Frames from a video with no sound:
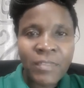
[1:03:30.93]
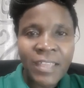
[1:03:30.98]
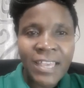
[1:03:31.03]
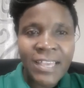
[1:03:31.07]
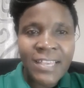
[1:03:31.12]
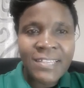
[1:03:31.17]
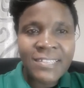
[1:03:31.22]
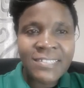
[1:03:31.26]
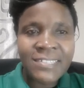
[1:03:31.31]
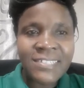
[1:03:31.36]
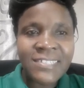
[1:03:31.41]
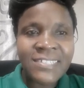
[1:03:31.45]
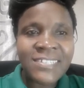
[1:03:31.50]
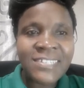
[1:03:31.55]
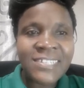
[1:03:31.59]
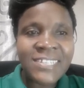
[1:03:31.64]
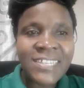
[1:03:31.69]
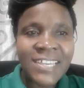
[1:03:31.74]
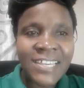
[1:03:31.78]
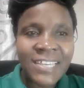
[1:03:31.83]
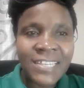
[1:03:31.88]
as it
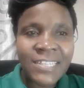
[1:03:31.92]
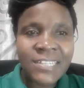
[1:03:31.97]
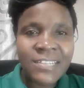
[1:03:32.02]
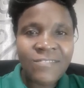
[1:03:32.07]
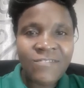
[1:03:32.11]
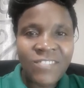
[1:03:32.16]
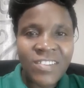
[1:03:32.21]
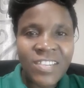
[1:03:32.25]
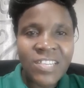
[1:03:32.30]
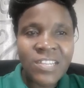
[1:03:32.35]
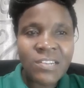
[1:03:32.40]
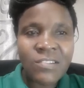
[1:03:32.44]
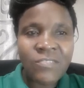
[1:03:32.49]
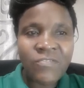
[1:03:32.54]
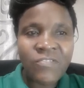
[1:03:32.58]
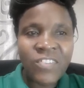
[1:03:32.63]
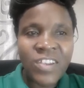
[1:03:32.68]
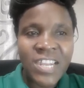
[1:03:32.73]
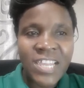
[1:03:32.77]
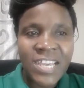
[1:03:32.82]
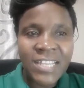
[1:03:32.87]
negatively
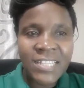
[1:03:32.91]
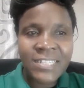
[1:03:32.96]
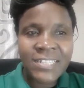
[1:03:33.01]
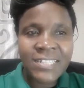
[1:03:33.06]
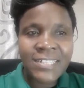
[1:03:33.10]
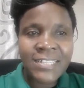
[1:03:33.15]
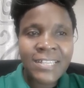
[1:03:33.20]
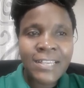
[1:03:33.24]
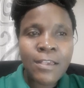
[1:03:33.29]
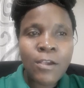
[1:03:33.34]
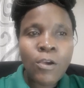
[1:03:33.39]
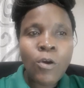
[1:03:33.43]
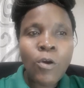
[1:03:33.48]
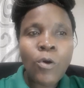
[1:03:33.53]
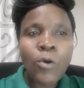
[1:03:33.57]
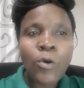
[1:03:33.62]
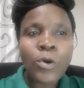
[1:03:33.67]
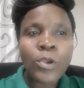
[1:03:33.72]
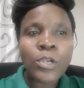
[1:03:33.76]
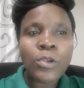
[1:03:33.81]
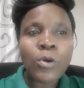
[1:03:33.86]
reflects
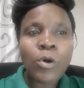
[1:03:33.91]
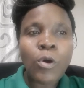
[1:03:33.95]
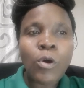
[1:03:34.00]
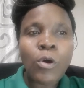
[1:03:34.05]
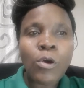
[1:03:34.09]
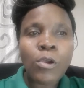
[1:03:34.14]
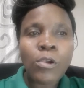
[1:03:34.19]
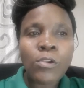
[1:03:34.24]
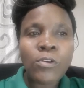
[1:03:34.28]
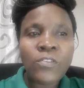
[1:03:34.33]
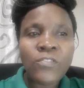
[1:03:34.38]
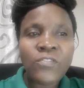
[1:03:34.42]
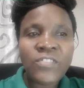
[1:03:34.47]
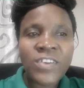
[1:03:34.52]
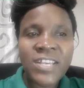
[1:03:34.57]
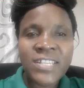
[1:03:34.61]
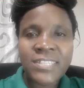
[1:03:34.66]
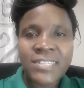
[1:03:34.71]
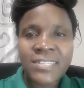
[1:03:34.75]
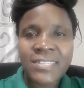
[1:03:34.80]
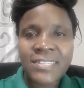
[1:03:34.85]
on all of
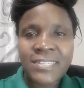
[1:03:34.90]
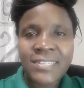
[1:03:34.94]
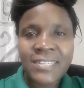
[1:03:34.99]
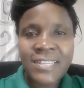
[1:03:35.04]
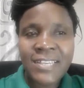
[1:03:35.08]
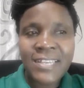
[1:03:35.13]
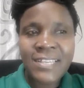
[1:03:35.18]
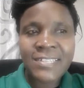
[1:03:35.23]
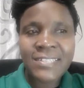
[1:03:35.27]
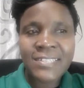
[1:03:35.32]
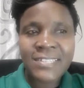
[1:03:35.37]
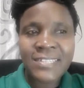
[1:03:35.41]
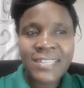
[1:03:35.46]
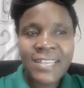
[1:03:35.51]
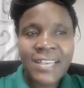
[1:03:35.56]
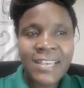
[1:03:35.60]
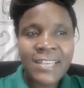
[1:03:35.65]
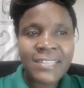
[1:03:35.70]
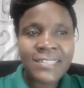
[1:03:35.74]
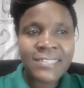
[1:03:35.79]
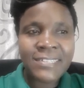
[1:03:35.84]
us as
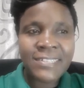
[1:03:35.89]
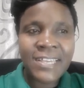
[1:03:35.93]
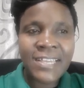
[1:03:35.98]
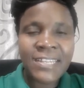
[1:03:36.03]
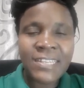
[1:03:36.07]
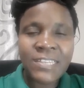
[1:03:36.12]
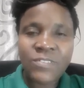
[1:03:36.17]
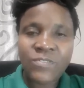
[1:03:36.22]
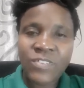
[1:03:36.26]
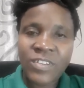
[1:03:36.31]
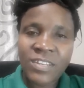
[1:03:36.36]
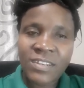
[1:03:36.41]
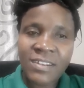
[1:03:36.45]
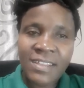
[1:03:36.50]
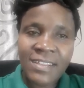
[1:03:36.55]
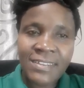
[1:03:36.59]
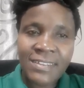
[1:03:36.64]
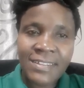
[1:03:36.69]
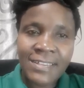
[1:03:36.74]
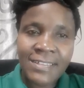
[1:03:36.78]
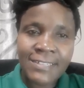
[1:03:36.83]
scientific
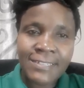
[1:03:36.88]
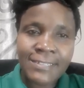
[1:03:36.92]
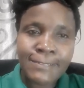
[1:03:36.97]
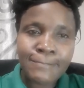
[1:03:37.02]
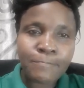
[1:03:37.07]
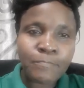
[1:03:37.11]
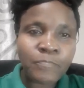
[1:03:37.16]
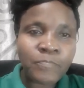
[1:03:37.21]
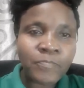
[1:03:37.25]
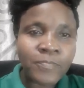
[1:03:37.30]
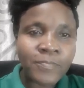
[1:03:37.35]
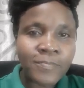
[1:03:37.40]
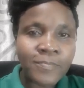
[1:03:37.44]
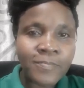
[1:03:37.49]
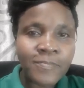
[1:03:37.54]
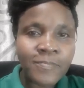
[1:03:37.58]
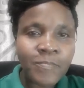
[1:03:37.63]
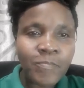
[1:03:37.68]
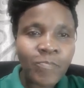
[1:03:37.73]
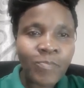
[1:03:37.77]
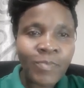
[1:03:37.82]
writers.
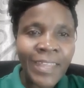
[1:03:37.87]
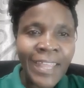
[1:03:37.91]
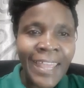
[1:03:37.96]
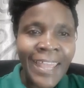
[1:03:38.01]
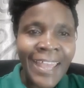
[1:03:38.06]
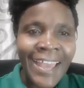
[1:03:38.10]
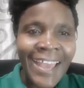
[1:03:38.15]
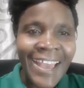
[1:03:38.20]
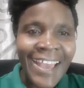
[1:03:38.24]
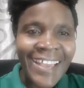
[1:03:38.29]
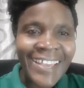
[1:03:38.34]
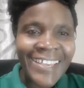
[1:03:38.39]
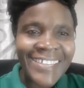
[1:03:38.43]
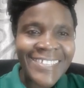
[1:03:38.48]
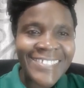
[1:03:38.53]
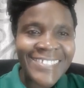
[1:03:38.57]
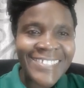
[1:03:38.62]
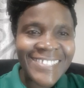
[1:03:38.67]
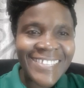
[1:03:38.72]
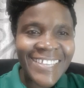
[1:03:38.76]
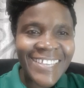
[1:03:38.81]
I
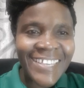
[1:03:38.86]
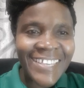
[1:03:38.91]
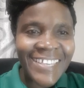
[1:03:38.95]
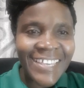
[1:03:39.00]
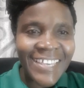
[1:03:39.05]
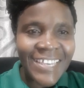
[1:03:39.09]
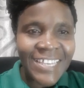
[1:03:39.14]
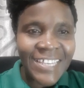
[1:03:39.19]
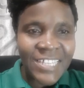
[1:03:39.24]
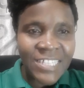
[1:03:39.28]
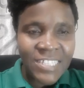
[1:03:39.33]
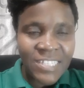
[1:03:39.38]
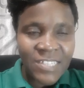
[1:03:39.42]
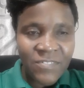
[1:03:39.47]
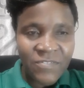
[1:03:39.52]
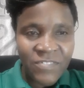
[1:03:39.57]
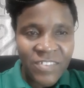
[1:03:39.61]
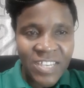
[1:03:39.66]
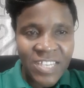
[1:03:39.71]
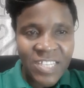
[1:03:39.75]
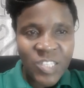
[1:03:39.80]
can see
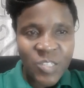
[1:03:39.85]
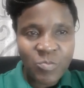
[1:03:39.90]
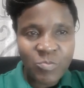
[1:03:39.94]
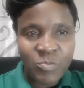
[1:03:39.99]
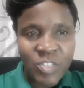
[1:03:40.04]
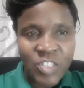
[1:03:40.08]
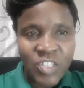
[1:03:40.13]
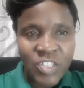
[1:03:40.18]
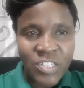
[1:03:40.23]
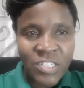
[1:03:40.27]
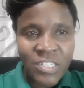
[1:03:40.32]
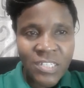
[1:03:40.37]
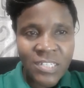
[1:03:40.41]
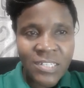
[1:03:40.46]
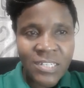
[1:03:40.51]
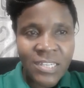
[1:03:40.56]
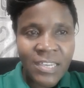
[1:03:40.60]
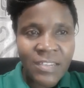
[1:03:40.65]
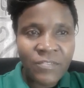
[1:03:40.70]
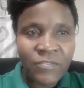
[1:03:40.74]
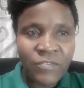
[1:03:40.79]
ASFI's
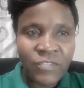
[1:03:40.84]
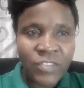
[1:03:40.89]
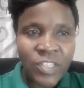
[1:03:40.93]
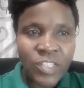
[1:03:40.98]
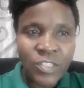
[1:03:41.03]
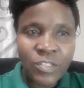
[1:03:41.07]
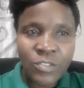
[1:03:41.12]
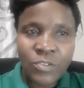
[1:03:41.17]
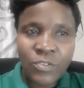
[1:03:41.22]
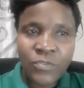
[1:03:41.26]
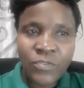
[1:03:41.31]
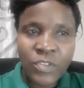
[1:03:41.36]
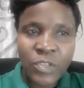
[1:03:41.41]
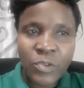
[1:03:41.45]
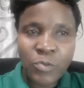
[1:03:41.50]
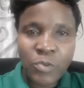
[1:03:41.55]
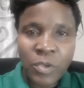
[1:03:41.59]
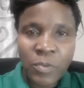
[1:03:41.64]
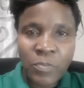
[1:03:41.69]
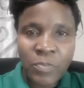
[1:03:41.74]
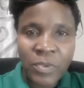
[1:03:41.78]
mission and vision of
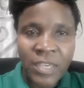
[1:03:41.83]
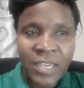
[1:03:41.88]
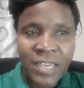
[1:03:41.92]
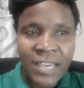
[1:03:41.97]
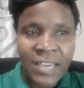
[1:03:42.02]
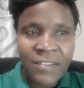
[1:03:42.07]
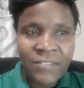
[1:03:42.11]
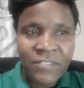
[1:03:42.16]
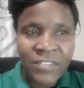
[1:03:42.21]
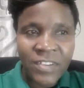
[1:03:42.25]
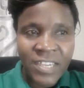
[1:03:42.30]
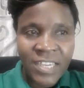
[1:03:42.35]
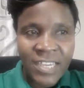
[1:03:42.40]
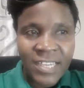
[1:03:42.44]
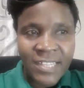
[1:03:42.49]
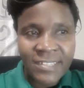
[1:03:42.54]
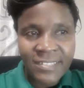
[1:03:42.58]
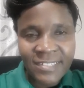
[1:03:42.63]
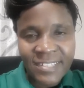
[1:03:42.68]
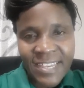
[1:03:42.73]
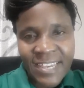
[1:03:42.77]
equipping
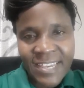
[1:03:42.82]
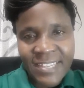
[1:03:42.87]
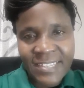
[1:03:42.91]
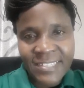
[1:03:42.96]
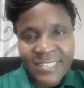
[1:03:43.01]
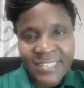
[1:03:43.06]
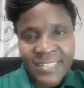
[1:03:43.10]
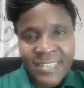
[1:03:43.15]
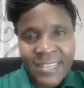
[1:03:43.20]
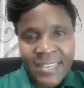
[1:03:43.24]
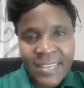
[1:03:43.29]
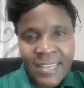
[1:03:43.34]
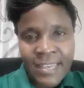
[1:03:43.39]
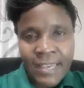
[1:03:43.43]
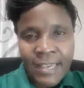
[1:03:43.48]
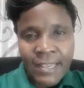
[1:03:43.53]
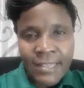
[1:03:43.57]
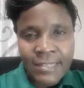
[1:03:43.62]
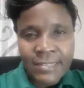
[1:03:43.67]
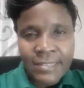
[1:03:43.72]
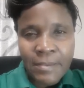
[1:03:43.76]
African science
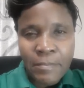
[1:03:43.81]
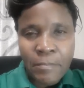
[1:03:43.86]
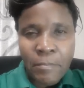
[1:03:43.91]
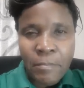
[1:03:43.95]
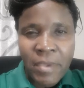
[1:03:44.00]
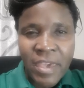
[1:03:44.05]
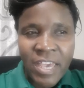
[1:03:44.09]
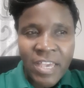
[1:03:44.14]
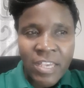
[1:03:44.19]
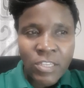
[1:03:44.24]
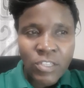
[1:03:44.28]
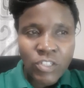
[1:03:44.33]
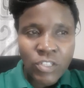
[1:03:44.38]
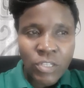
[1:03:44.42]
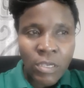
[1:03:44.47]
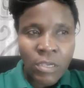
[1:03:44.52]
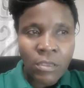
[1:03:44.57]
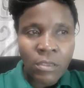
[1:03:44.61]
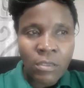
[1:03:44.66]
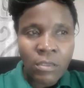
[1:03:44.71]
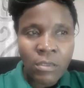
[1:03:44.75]
as a
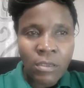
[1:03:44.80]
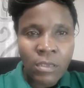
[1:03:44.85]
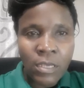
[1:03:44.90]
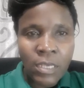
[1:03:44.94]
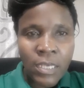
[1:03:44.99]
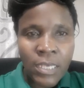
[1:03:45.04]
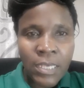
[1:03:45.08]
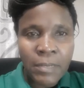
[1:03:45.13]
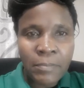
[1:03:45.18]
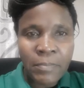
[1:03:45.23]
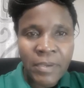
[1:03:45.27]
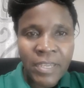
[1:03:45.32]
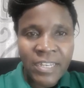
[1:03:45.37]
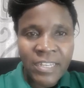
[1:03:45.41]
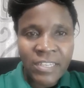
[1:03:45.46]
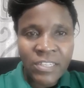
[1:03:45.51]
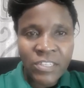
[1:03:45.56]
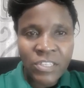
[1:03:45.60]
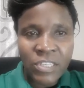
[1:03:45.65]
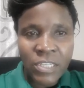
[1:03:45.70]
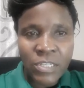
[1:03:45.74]
major
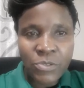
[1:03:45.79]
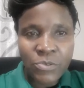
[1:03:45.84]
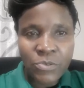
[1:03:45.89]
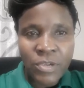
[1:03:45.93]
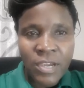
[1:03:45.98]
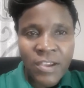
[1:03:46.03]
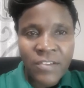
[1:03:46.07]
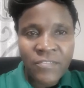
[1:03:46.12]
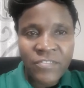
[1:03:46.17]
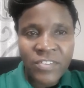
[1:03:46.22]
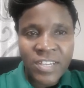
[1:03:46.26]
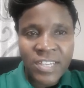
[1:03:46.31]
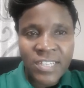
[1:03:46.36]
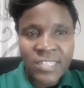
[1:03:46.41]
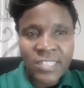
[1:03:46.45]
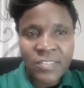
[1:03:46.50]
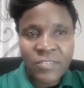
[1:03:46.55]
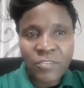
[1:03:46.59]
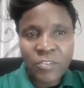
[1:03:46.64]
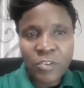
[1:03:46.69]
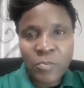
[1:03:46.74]
panacea to
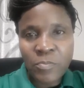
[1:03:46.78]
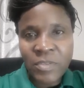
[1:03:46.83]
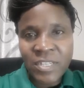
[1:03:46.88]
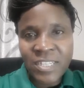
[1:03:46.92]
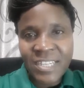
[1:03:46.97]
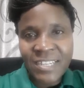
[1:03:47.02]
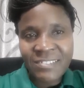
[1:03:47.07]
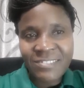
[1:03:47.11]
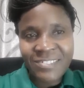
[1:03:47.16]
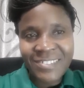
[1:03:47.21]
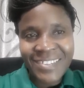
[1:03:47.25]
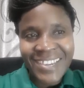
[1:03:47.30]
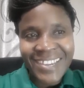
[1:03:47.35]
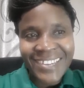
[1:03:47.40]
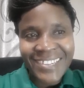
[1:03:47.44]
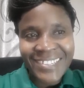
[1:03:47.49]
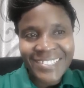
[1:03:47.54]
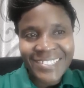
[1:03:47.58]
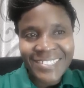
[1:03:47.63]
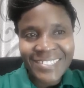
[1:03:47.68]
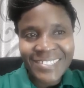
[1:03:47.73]
Africa's developmental
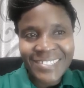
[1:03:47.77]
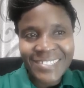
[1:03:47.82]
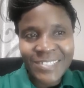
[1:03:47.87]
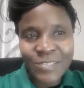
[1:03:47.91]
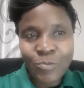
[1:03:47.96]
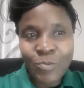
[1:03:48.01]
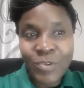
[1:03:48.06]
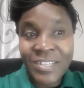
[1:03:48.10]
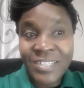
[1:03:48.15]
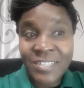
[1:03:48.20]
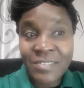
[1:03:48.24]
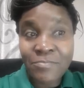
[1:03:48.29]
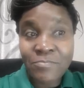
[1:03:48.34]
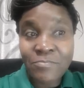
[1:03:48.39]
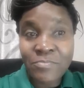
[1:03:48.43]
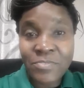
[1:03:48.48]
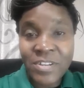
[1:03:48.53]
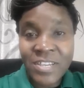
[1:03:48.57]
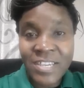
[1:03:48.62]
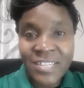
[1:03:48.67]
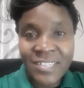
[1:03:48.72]
challenges was
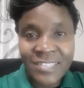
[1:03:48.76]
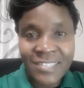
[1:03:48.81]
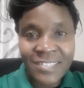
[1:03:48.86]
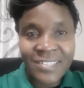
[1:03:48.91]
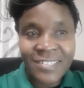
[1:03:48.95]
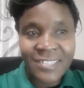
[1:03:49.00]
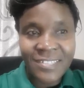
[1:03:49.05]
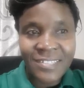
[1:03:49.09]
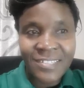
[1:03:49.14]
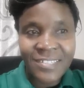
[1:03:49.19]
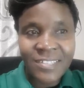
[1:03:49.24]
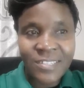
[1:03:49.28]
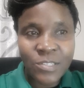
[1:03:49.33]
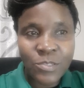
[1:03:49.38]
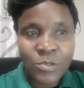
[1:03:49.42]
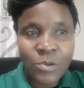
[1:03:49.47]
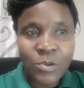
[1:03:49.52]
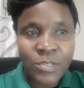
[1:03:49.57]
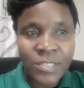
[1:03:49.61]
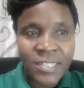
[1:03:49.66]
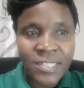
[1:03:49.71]
embraced in this
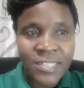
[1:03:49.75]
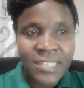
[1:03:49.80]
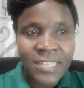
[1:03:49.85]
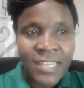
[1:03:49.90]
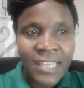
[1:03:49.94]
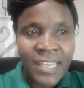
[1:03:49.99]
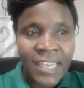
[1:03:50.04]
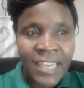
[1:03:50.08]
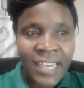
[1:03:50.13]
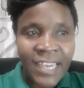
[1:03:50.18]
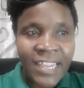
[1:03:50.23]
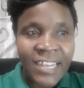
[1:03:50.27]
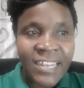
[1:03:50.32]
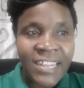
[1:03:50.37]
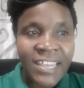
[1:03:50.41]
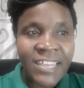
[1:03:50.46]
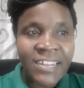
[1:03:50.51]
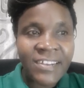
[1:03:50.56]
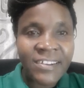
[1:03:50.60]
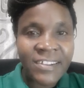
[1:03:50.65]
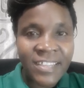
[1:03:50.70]
course, and
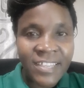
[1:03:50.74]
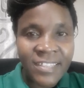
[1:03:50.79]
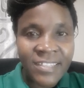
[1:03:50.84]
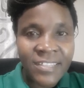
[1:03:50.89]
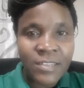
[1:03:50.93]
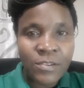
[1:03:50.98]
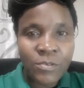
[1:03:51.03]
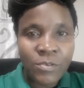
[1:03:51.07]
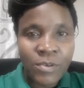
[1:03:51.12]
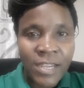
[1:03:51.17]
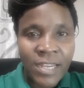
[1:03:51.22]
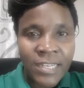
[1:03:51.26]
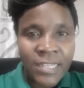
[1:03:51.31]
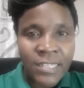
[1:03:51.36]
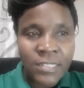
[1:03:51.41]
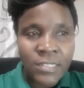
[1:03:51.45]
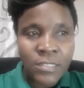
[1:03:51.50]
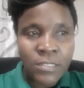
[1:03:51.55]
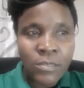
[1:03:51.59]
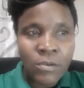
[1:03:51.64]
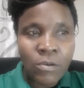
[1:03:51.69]
I rate the
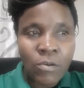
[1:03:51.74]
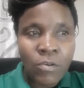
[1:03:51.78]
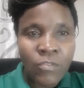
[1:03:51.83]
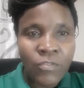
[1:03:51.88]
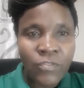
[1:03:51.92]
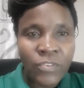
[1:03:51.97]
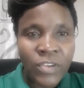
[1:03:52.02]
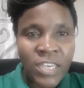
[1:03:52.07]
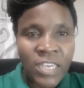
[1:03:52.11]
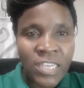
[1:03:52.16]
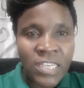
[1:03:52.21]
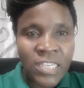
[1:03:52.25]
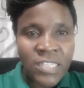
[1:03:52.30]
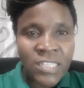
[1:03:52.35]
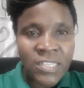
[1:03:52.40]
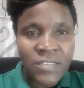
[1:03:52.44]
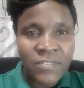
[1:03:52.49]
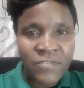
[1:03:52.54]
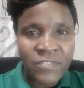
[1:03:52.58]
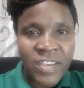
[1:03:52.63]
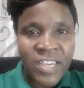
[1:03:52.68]
quality of
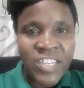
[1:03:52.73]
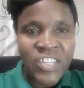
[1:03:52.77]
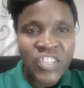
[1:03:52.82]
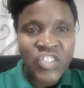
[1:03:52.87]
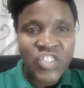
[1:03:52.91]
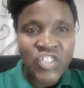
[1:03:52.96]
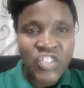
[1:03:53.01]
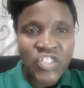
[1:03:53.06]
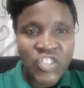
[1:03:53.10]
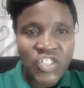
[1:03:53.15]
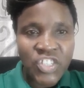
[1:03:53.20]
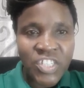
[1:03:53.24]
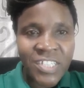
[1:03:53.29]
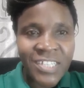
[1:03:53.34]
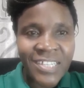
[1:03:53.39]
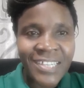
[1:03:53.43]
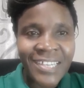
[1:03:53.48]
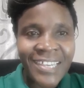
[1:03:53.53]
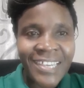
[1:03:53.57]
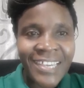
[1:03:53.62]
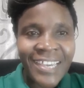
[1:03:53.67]
ASFI
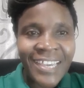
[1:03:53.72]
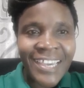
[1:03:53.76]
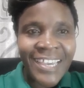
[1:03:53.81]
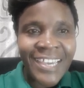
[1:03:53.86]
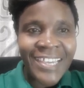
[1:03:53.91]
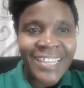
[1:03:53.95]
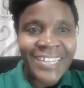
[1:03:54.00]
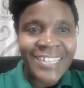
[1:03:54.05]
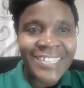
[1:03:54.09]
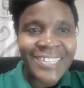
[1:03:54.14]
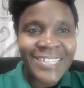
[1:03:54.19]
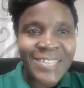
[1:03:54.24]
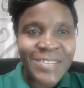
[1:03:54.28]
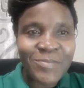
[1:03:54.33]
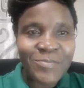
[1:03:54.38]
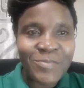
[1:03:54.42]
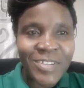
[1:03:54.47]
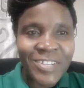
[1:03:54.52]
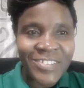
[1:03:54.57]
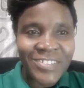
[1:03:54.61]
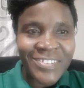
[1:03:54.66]
teaching and
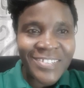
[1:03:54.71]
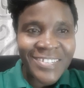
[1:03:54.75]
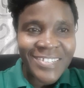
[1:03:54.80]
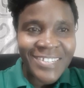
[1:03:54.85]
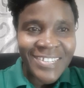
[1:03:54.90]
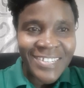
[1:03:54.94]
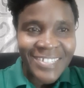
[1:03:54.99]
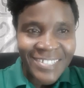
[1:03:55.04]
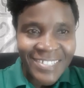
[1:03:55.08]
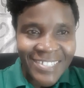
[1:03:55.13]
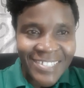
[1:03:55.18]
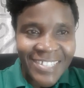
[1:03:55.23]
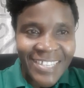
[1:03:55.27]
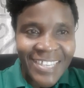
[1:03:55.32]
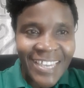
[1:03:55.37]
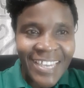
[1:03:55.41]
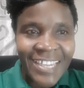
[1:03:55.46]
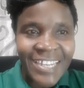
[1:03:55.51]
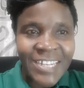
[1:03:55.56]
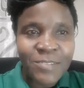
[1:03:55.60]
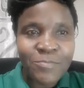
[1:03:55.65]
materials
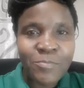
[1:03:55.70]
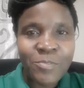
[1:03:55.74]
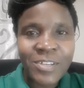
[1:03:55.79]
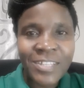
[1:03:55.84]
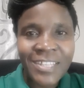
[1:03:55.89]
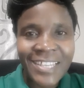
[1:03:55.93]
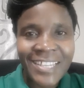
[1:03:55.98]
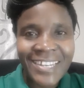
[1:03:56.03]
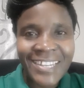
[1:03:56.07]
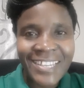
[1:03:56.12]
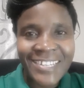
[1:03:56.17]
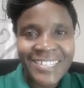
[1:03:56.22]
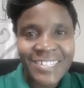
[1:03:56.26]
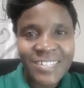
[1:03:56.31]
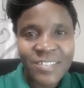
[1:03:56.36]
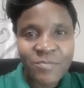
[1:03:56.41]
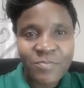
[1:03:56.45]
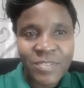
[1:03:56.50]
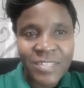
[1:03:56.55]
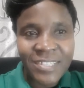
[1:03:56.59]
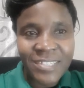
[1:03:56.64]
at more than
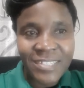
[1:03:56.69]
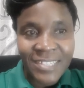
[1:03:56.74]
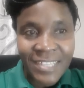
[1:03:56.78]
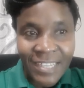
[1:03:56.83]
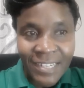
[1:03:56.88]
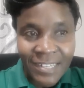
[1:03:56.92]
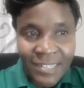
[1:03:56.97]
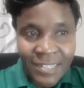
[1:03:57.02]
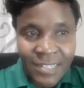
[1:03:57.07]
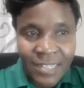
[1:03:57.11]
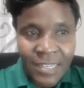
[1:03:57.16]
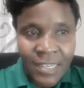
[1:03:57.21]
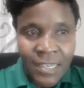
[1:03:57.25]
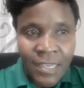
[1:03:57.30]
100%